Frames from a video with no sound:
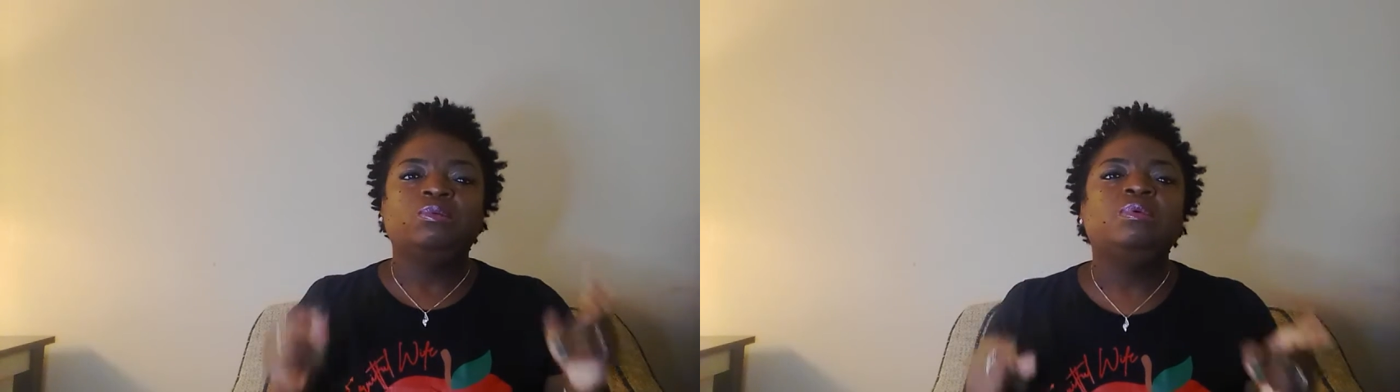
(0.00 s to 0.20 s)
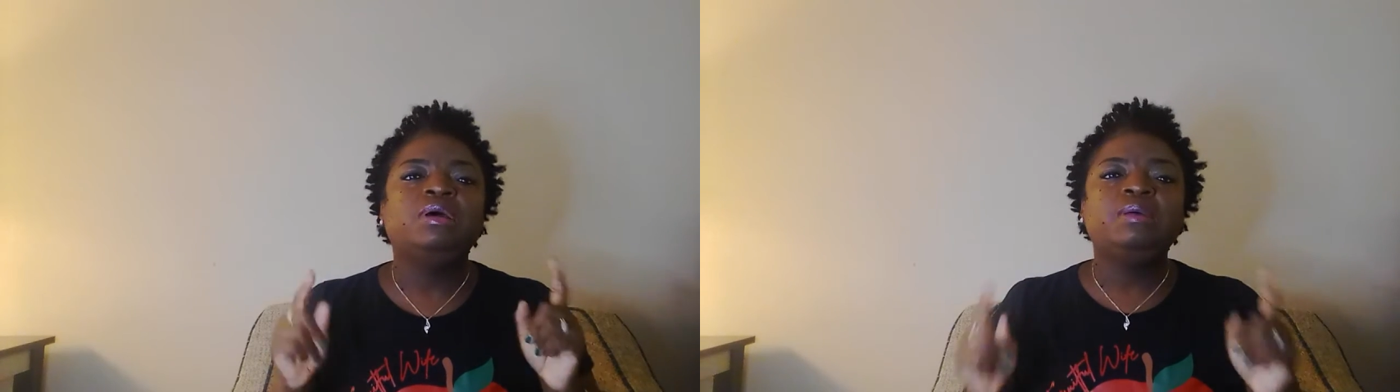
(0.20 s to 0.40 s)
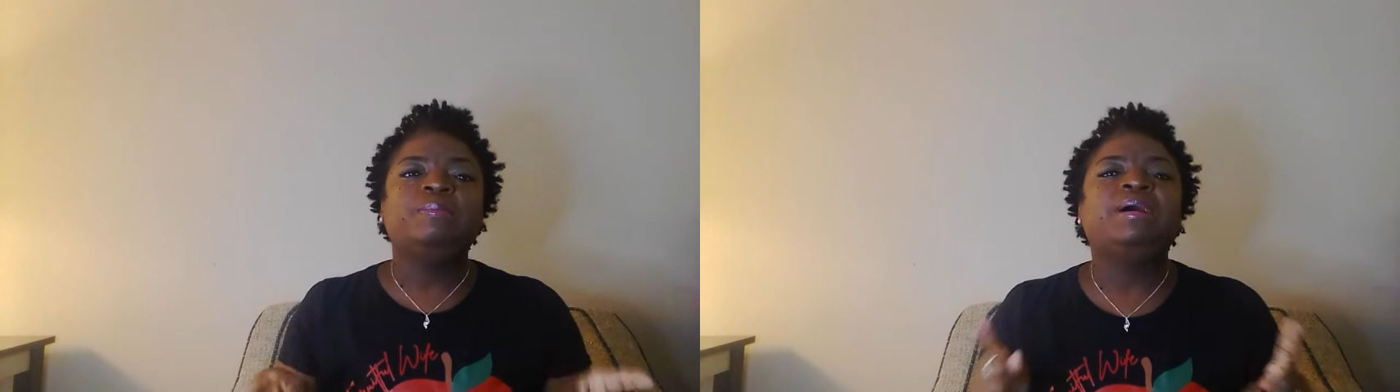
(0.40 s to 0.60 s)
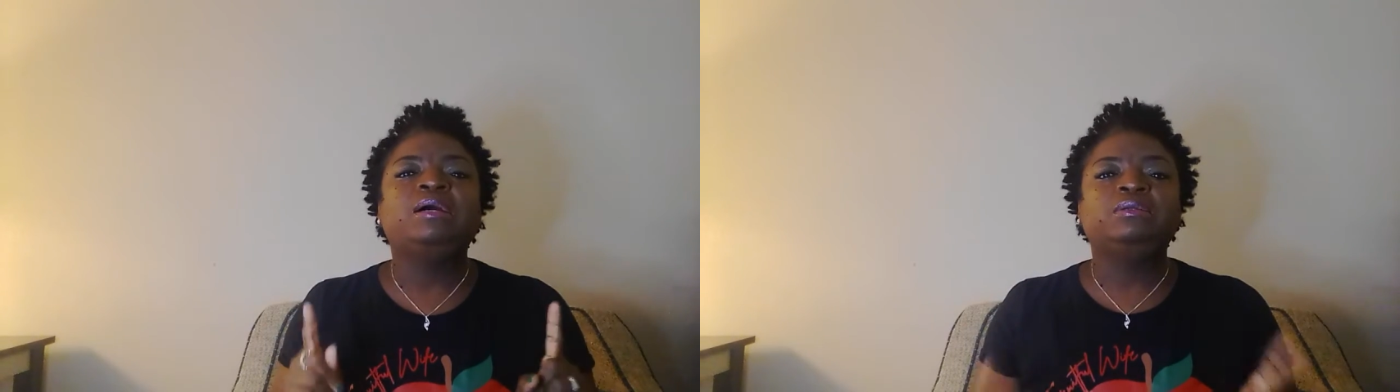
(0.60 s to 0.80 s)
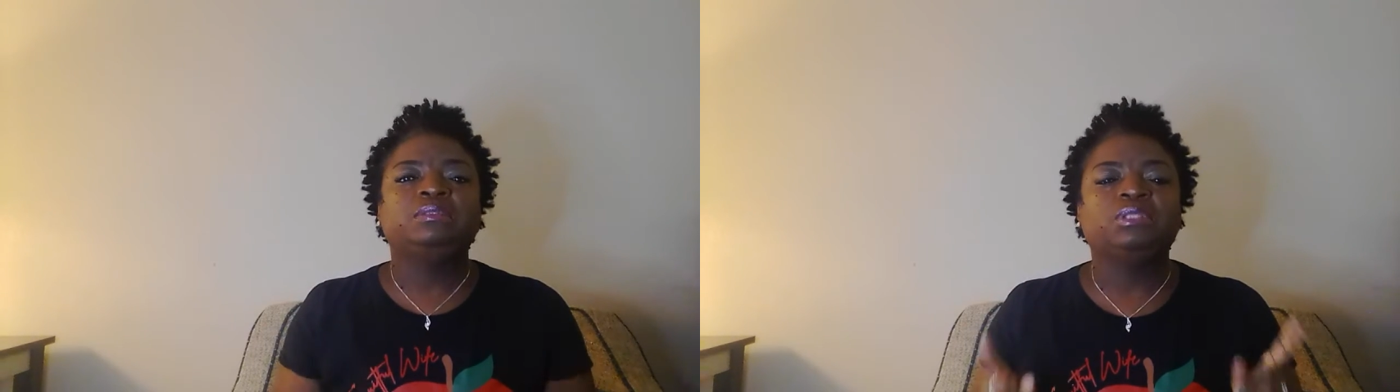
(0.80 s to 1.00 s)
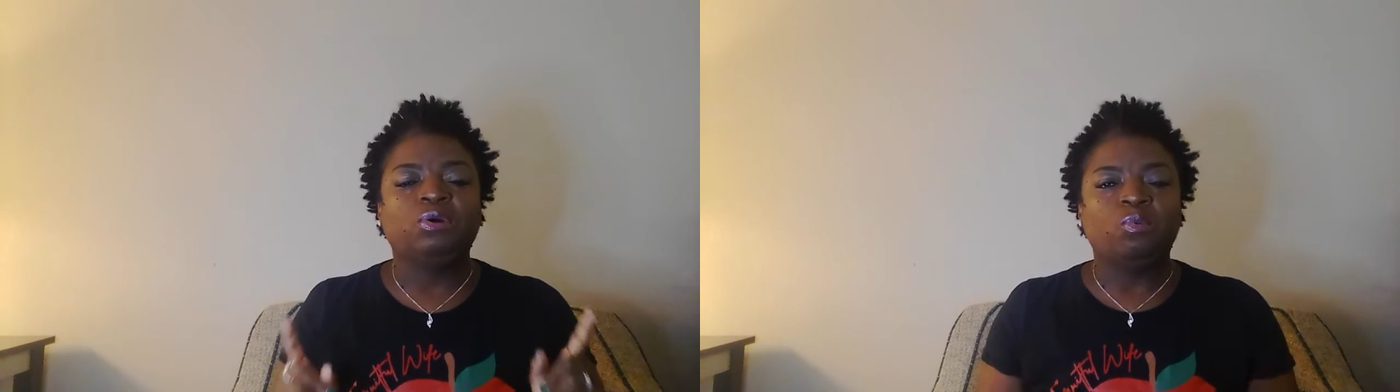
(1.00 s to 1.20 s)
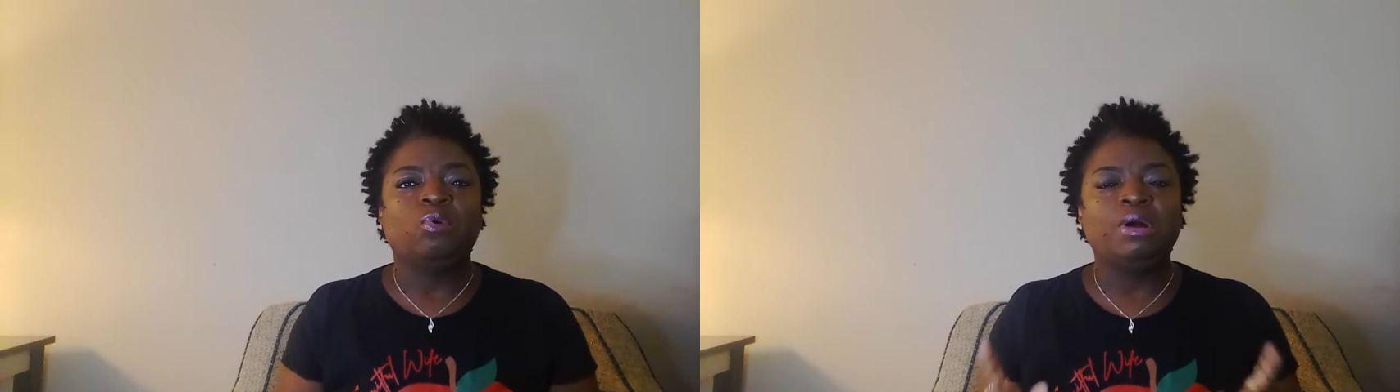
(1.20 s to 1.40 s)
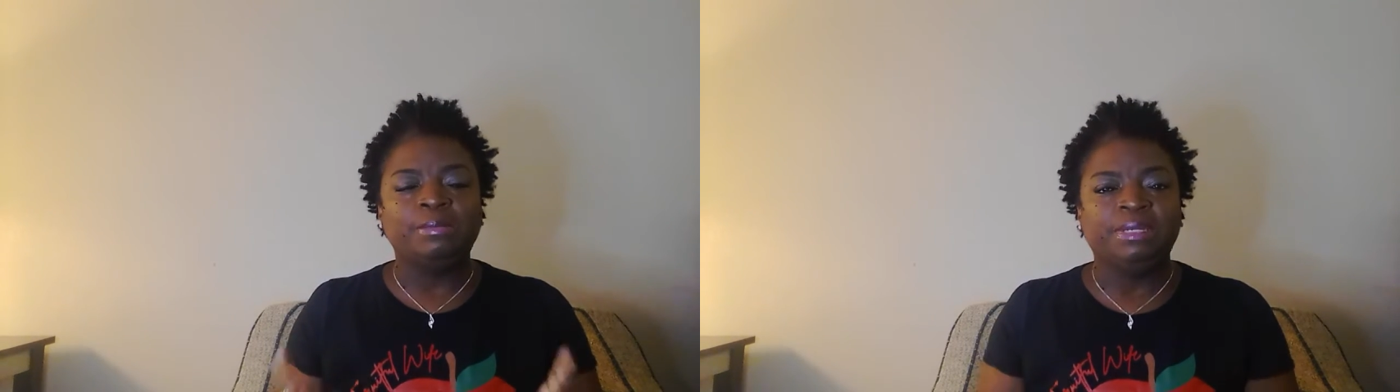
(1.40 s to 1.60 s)
What about the
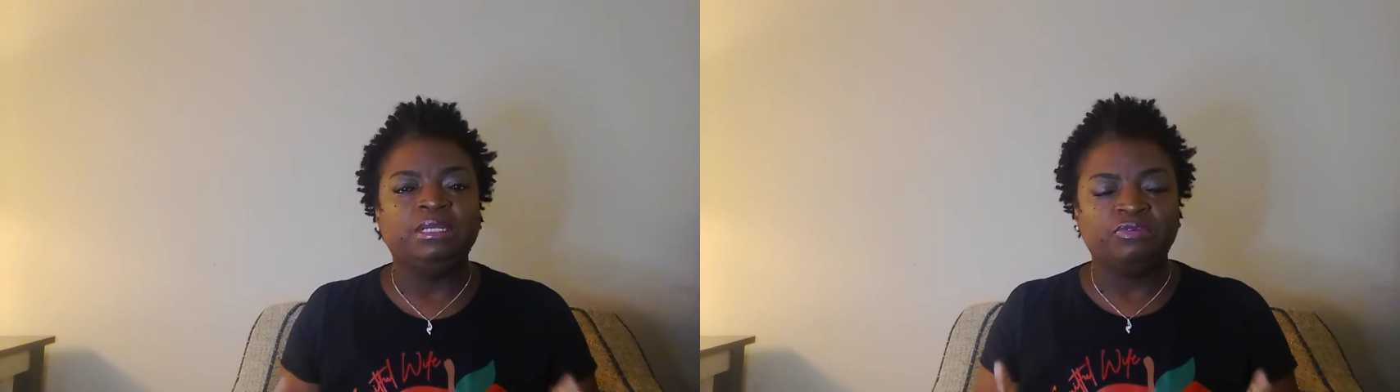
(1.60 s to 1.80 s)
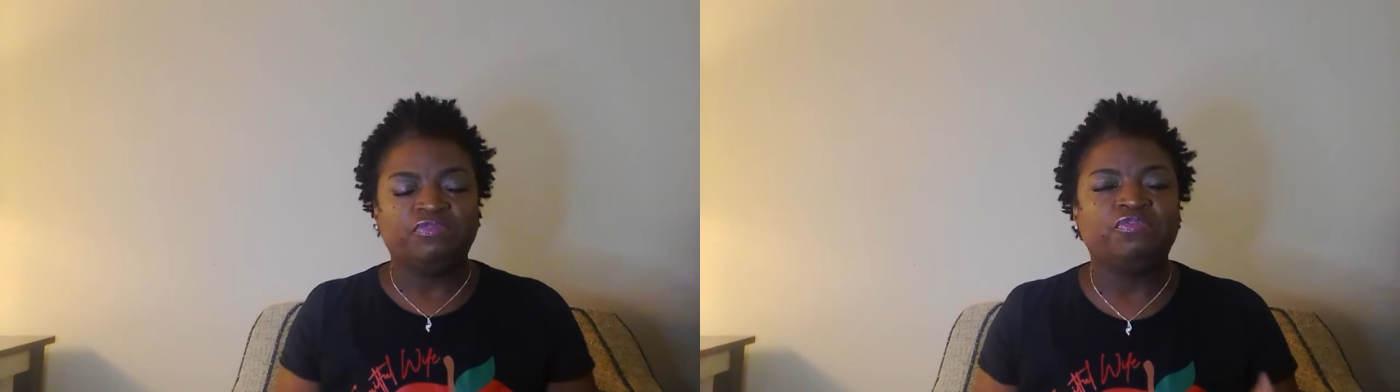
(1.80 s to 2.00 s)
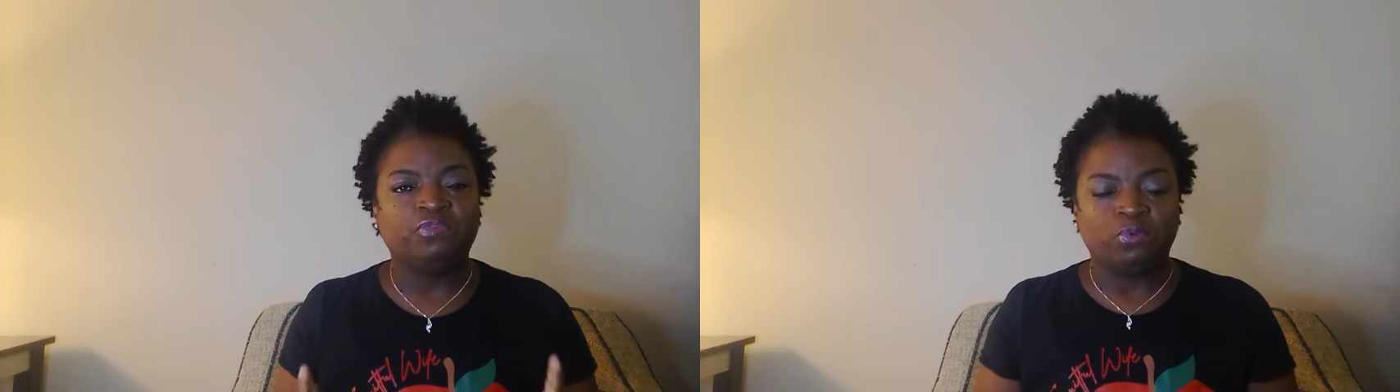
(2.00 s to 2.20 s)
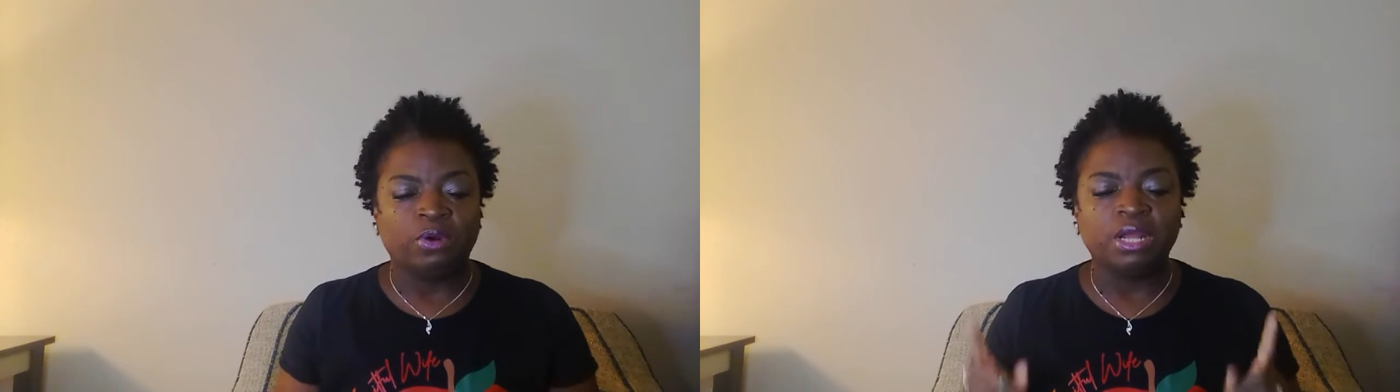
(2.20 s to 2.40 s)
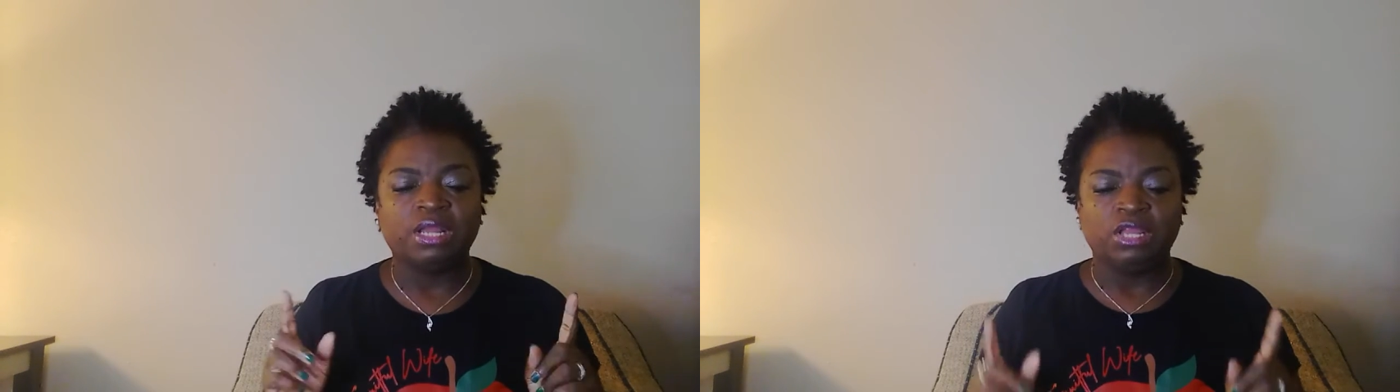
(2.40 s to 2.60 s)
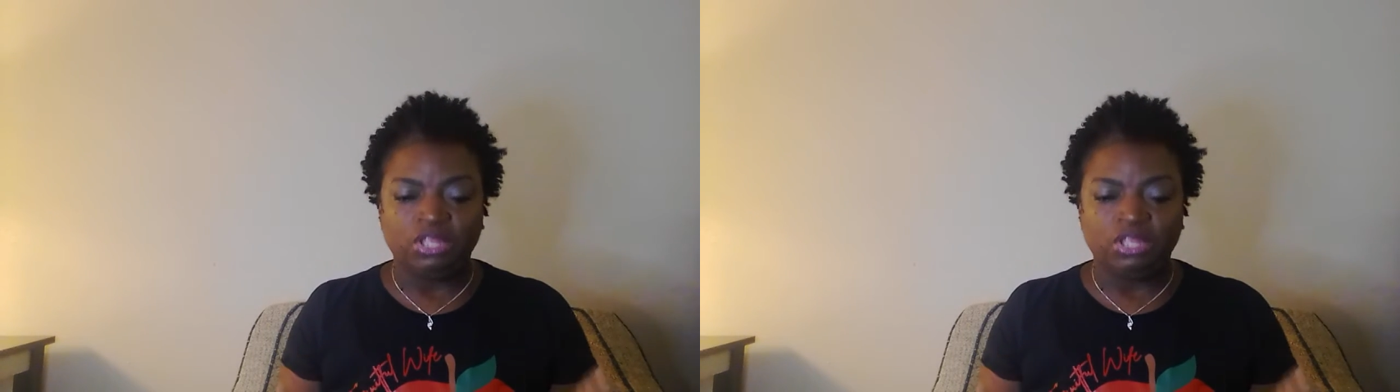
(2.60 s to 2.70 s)
woman for